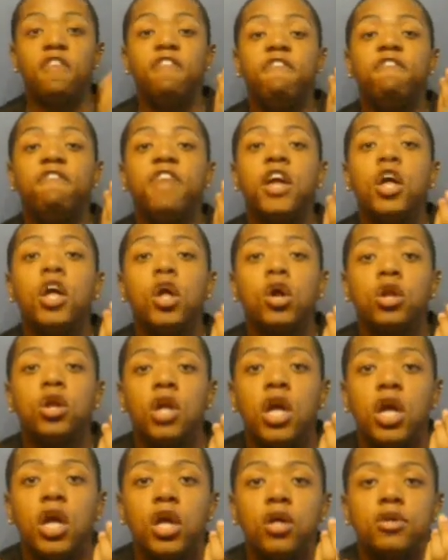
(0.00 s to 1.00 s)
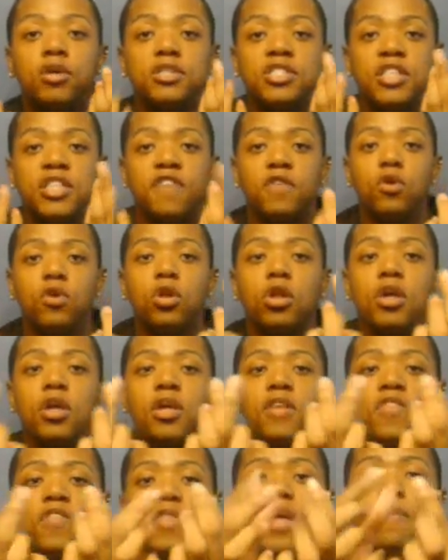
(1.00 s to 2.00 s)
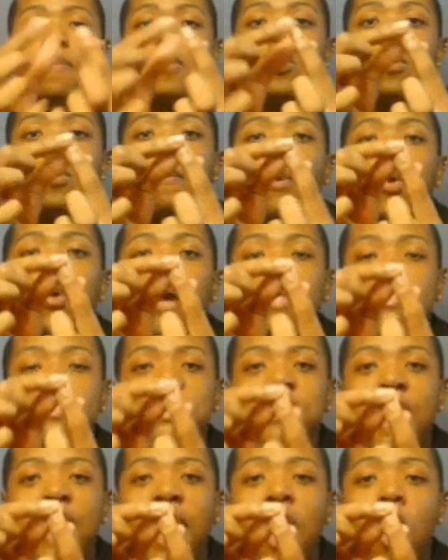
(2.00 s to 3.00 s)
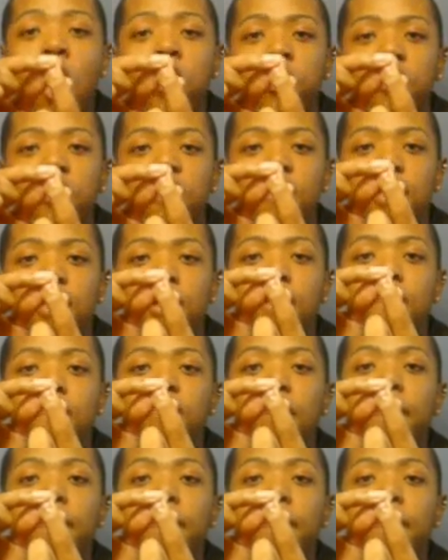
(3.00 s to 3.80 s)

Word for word: Your fingernails, if you look at them and you press down on them,